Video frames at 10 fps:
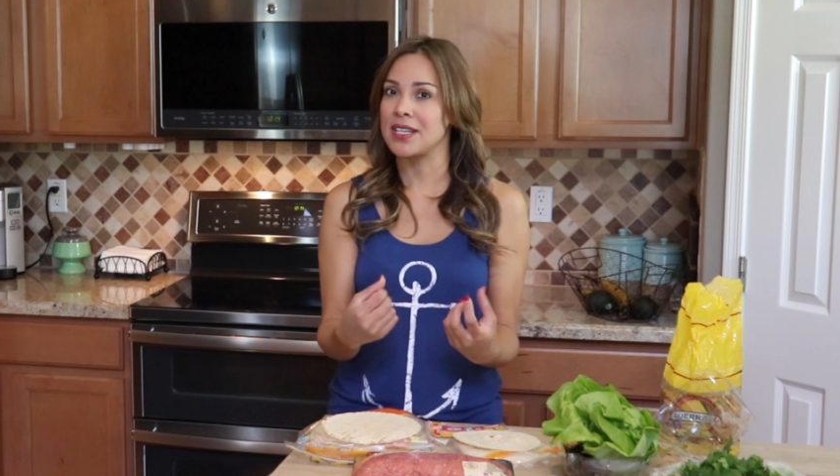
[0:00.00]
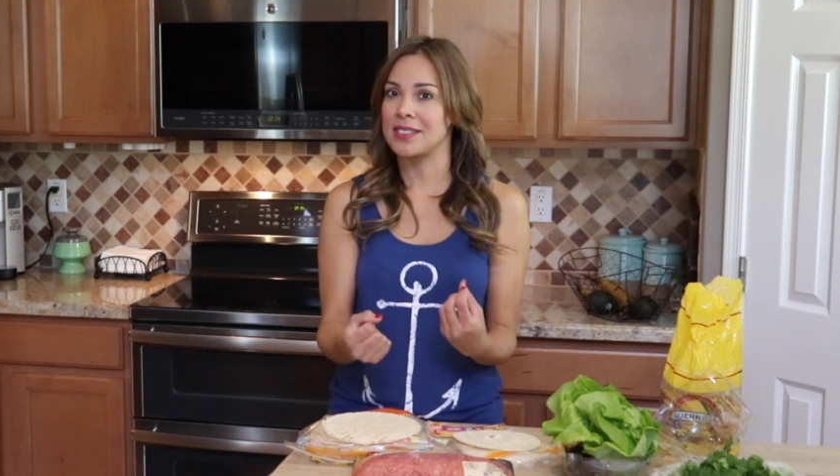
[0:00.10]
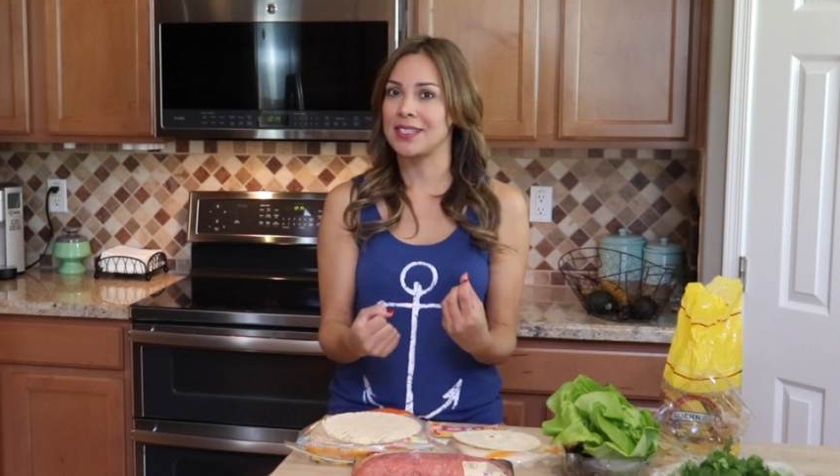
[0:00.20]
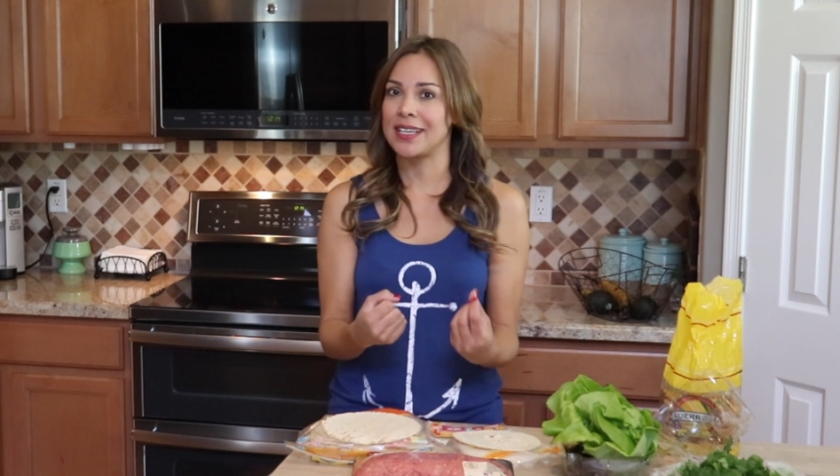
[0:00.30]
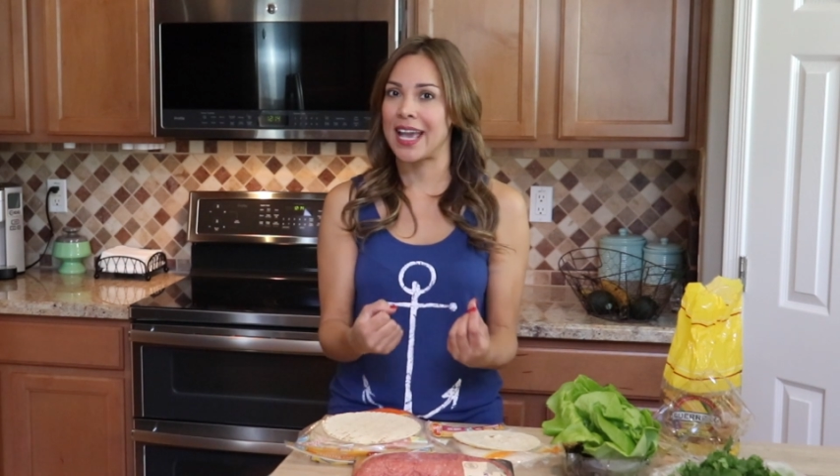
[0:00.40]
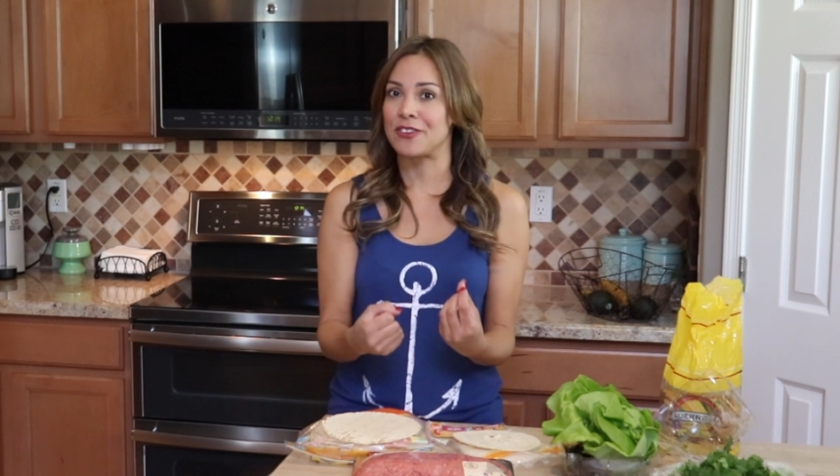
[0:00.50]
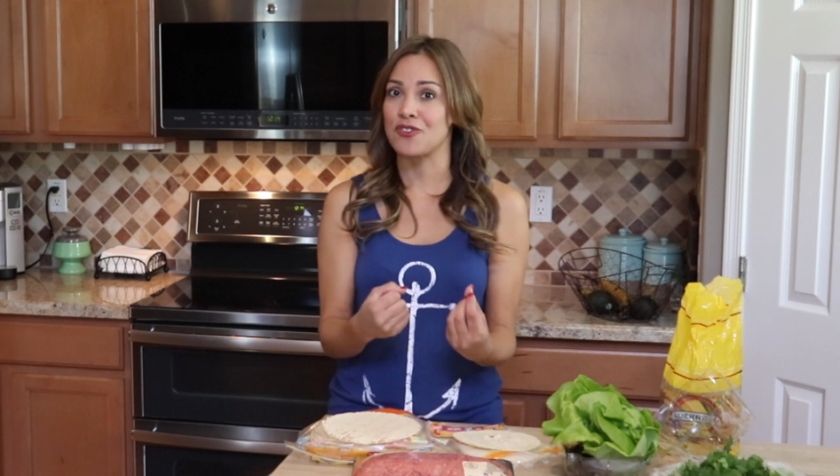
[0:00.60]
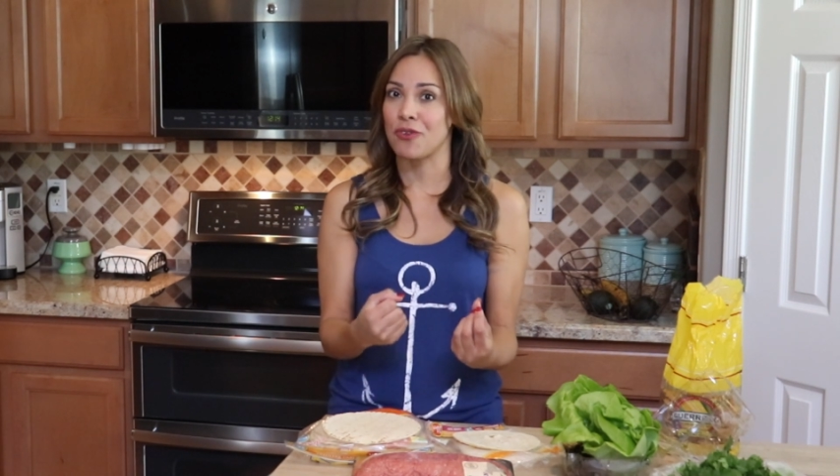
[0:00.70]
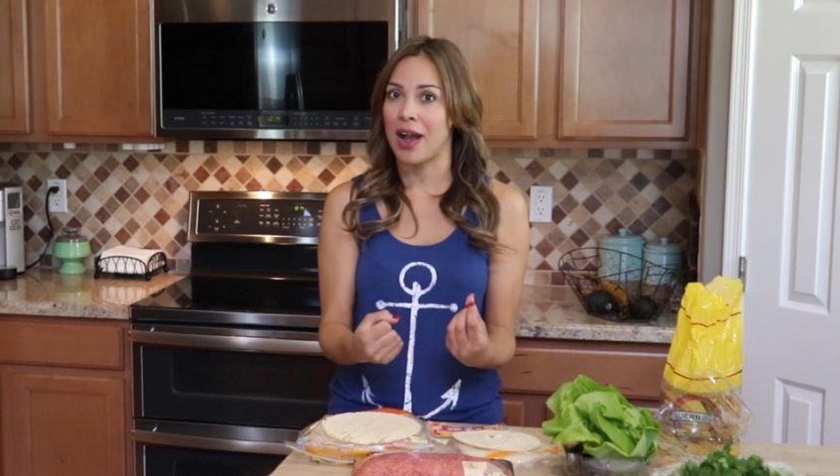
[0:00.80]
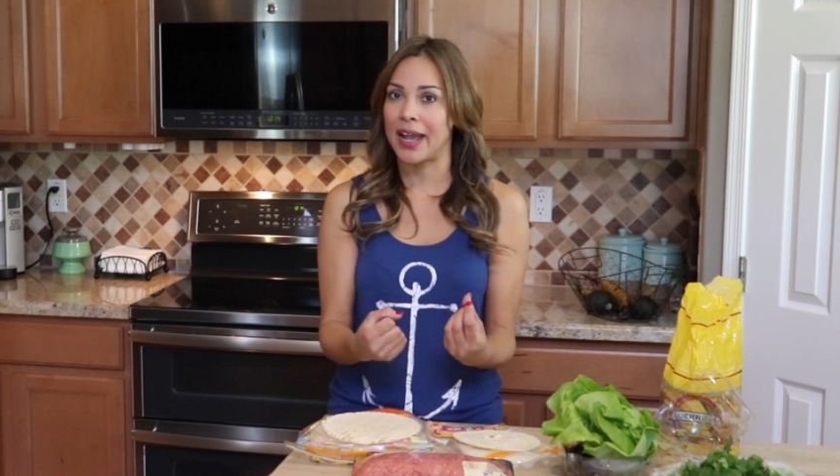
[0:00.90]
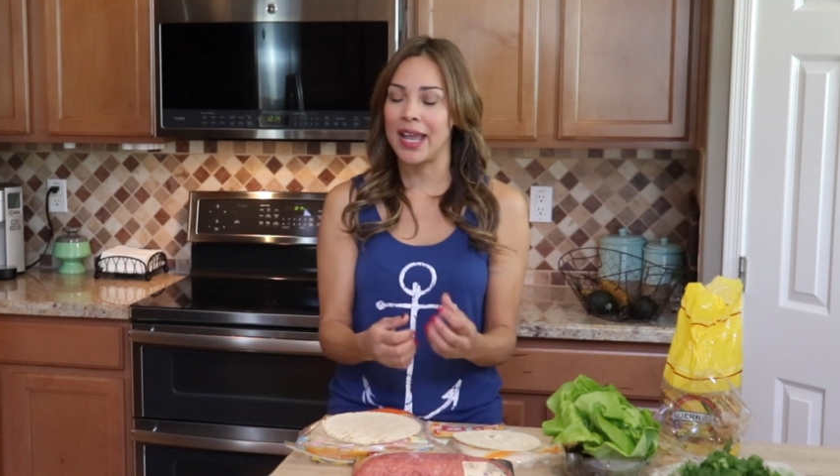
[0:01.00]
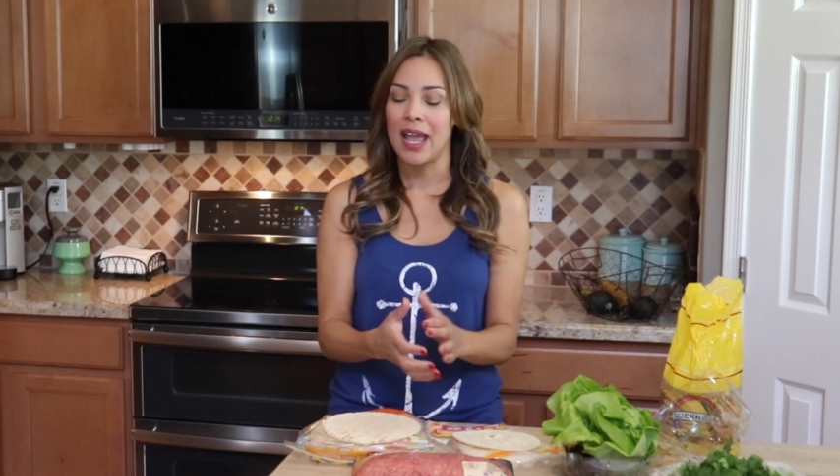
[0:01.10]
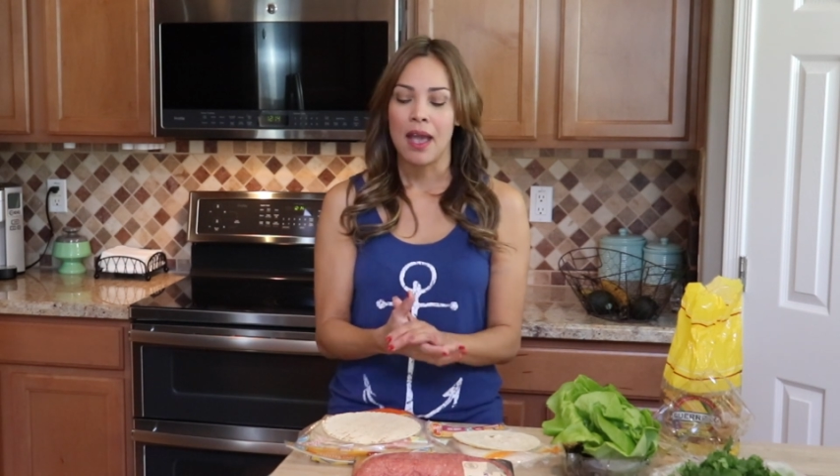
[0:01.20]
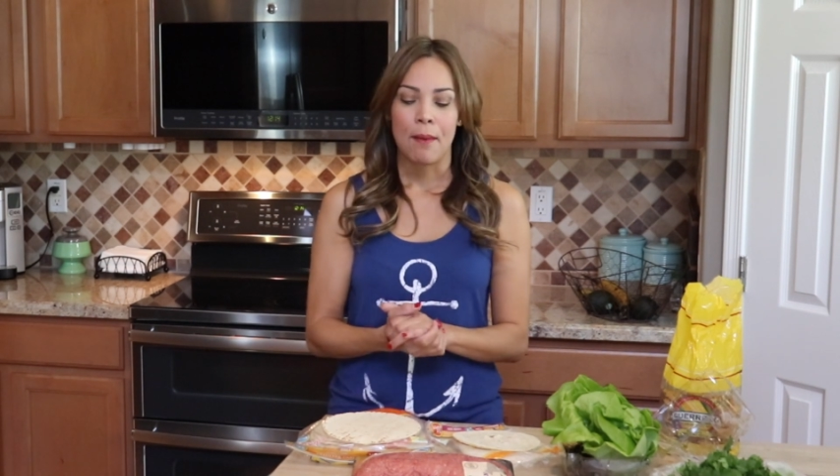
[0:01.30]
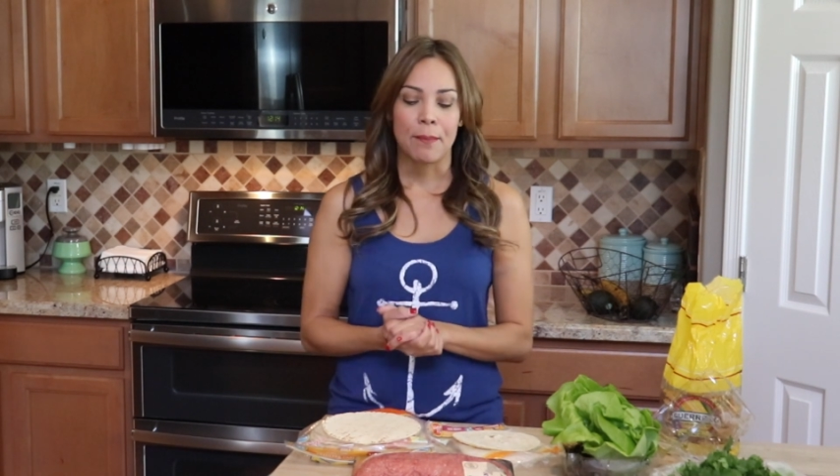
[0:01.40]
doesn't get
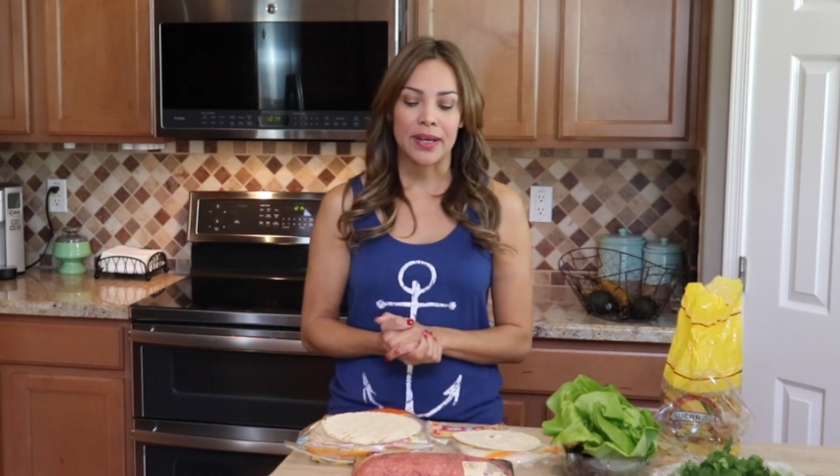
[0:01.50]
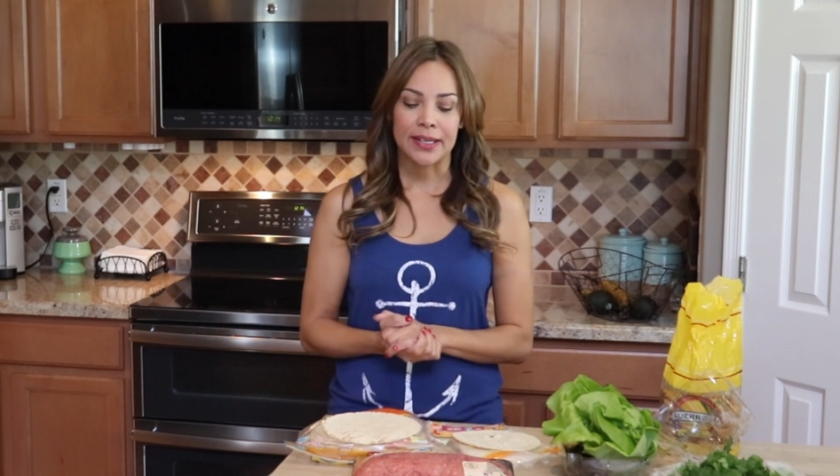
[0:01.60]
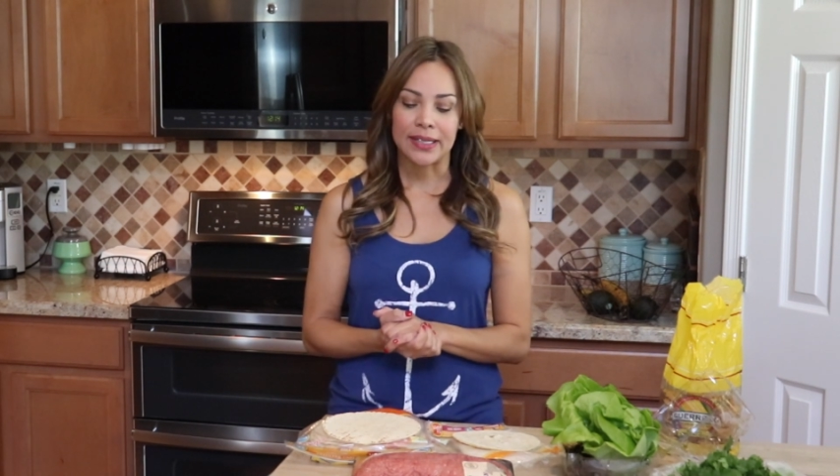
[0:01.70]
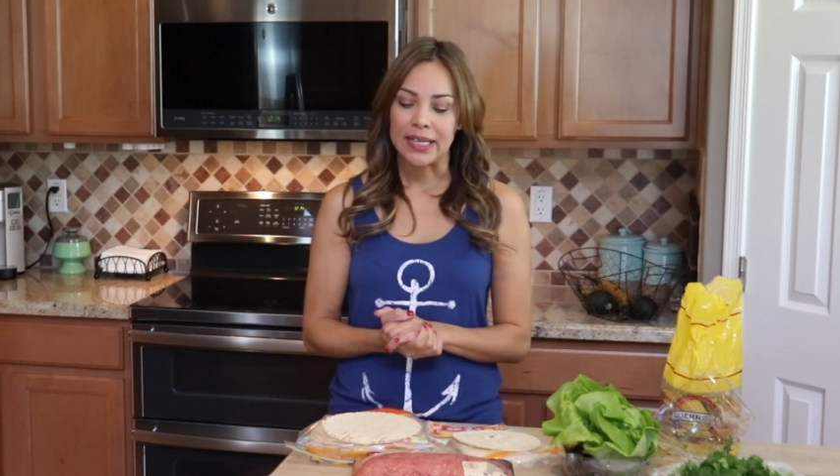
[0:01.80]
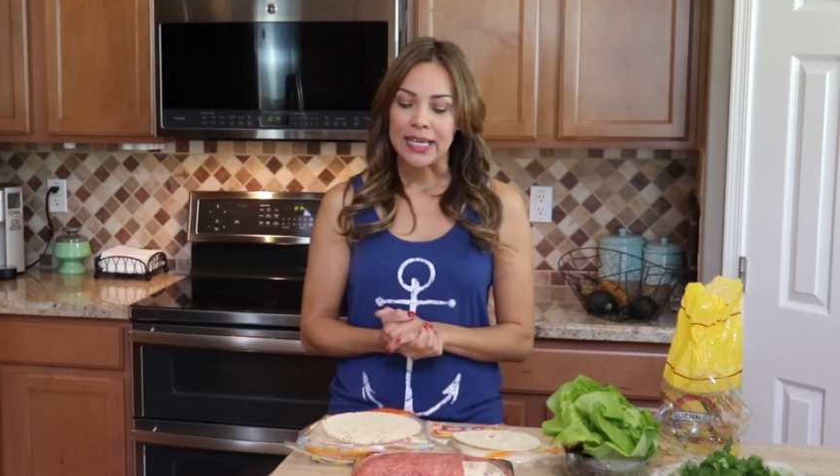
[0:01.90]
dry. But